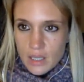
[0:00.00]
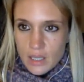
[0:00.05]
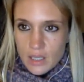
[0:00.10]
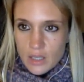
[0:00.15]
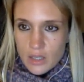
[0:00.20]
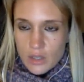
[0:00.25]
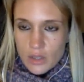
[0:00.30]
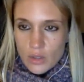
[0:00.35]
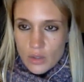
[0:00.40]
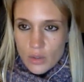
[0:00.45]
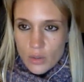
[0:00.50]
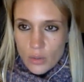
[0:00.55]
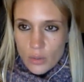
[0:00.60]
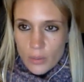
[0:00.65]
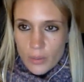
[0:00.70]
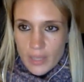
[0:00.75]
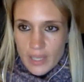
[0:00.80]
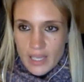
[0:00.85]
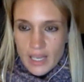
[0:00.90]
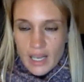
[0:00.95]
you can call
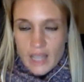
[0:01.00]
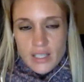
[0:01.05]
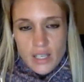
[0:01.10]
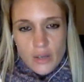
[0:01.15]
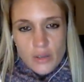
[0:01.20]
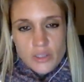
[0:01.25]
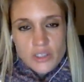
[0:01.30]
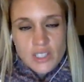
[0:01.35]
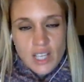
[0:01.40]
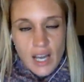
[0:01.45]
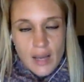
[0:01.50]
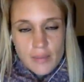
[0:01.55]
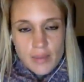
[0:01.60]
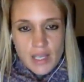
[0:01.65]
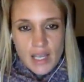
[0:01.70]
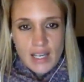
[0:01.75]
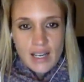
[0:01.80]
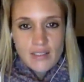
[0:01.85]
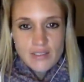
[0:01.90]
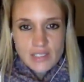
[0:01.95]
me. I know Skype
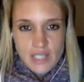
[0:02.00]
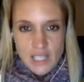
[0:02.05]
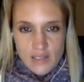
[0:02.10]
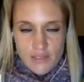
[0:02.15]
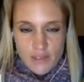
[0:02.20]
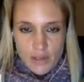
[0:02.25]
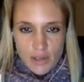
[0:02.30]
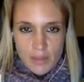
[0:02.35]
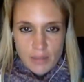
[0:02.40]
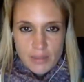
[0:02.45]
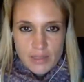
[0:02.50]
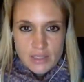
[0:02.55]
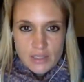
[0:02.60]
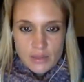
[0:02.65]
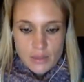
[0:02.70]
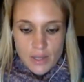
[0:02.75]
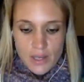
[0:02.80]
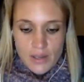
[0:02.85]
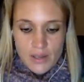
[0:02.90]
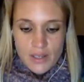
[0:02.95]
can have telephone numbers
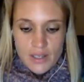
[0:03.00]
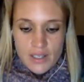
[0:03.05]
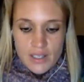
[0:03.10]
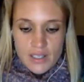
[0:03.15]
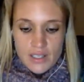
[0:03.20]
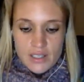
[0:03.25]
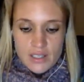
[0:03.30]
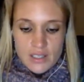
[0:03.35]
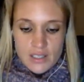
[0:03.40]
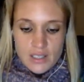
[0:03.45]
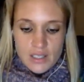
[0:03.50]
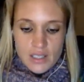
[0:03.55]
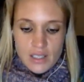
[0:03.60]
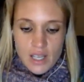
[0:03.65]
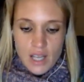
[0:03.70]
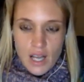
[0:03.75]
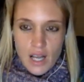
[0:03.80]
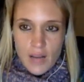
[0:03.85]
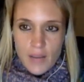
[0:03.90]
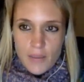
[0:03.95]
as well,
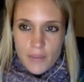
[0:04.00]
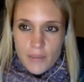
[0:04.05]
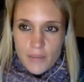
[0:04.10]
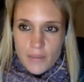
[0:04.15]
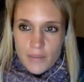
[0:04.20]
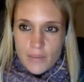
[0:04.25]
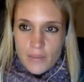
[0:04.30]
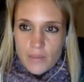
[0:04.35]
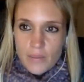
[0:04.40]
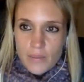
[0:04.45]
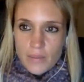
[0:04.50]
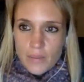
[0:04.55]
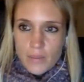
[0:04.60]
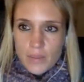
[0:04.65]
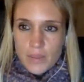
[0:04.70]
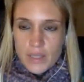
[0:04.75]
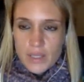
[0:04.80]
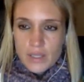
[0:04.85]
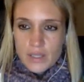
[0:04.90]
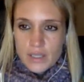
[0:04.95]

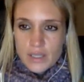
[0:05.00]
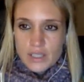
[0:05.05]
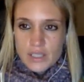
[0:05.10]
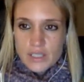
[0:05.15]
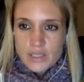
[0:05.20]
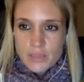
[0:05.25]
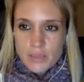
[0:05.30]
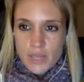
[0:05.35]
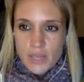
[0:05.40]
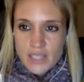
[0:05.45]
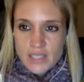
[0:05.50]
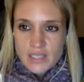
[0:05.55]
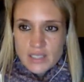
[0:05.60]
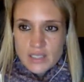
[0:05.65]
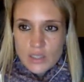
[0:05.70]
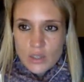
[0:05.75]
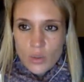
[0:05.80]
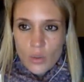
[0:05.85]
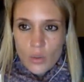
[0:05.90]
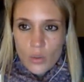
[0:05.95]
but you can just press
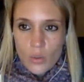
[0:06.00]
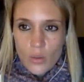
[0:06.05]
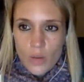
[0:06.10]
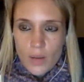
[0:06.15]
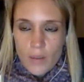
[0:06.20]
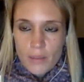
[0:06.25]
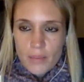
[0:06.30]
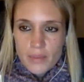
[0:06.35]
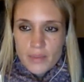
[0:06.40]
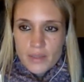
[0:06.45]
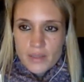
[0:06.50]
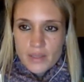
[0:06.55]
call up